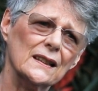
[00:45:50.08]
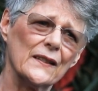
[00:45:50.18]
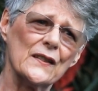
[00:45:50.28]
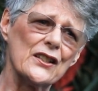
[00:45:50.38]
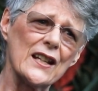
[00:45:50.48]

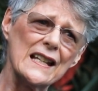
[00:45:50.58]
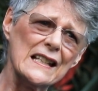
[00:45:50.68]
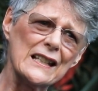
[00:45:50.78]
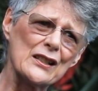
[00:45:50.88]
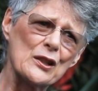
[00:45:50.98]
and the
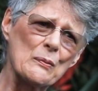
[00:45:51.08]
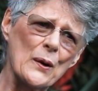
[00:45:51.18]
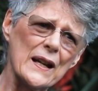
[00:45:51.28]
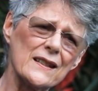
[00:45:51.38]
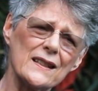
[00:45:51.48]
Daily
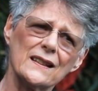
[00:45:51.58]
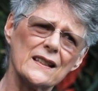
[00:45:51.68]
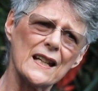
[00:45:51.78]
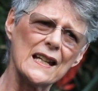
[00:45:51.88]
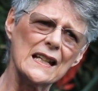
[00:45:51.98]
Express
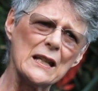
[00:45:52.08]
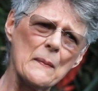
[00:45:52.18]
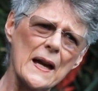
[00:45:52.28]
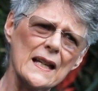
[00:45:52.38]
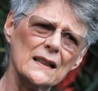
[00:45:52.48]
and the Daily
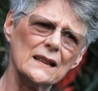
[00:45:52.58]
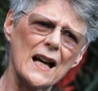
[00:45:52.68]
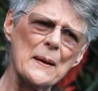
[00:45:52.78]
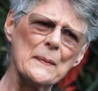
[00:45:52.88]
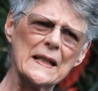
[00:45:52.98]
Mail?
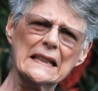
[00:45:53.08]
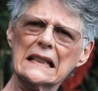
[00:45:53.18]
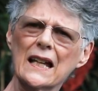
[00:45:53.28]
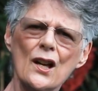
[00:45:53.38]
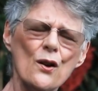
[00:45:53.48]
I
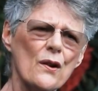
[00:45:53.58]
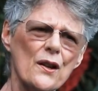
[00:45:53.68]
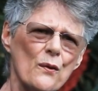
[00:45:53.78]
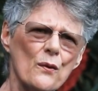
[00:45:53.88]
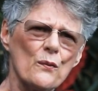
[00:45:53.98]
mean,
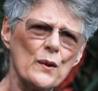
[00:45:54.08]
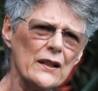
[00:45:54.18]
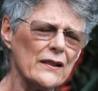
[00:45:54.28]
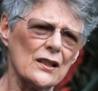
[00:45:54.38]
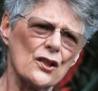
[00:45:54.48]

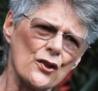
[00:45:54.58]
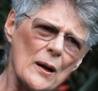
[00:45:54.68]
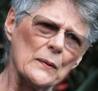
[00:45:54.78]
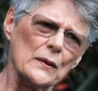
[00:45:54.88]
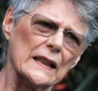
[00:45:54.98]
we're in
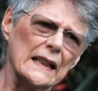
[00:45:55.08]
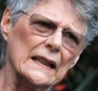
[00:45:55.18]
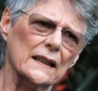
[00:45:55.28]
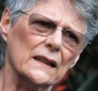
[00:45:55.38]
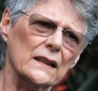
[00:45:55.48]
trouble
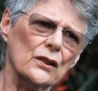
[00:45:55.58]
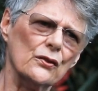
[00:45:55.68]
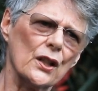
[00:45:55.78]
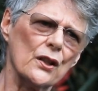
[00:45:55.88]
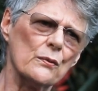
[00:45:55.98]
here,
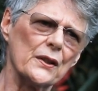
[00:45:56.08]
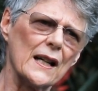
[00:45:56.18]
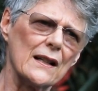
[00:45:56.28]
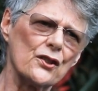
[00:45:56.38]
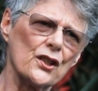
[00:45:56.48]
you know, with
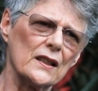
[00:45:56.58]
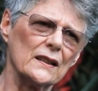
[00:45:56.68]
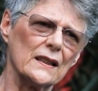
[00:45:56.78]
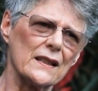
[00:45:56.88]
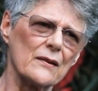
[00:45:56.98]
our
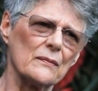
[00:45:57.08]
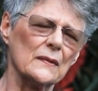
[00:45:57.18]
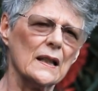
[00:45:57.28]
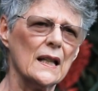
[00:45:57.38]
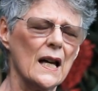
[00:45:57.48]

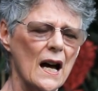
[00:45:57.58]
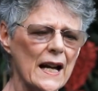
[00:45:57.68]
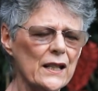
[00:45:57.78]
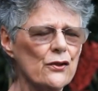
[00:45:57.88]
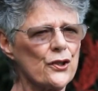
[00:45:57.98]
journalism.
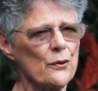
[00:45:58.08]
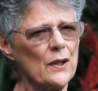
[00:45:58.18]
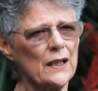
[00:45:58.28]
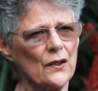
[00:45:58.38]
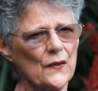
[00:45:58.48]
I used to
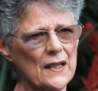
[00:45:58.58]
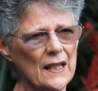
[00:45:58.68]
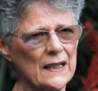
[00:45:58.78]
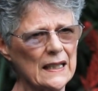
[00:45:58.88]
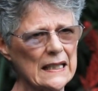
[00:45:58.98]
work on the
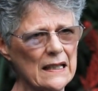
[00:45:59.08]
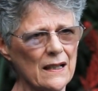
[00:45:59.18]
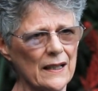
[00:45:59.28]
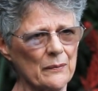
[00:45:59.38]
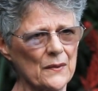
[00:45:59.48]
Sunday
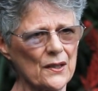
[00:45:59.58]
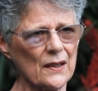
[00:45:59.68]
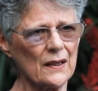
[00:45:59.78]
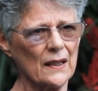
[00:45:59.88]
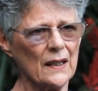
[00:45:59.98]

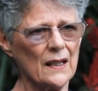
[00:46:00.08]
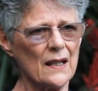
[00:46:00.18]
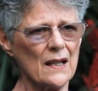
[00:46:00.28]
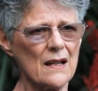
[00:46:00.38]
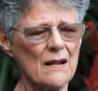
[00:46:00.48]
Times.
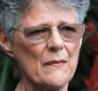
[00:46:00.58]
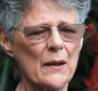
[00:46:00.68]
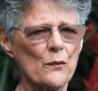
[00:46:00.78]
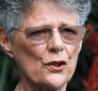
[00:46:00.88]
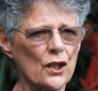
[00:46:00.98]

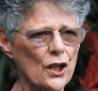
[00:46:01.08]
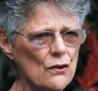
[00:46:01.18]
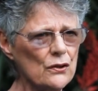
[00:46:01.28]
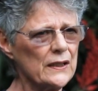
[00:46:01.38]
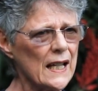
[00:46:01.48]
It was a
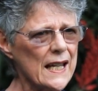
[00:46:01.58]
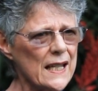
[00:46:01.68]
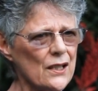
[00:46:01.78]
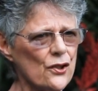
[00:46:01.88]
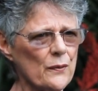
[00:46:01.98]
golden
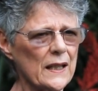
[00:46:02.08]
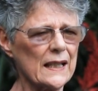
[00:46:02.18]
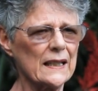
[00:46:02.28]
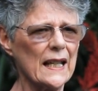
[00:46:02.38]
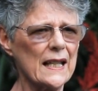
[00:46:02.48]
age. We
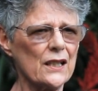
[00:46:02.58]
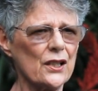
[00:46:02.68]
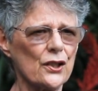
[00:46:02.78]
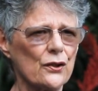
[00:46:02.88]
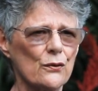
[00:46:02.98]
had an
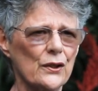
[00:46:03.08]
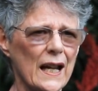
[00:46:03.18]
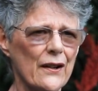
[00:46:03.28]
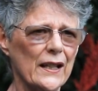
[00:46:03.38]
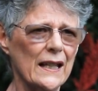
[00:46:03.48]
editor called
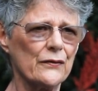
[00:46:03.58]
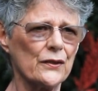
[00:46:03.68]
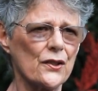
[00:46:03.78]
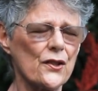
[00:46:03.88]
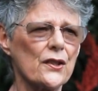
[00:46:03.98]
Harry
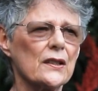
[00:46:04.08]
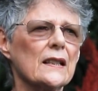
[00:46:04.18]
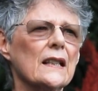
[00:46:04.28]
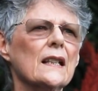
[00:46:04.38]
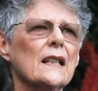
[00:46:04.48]
Evans, and,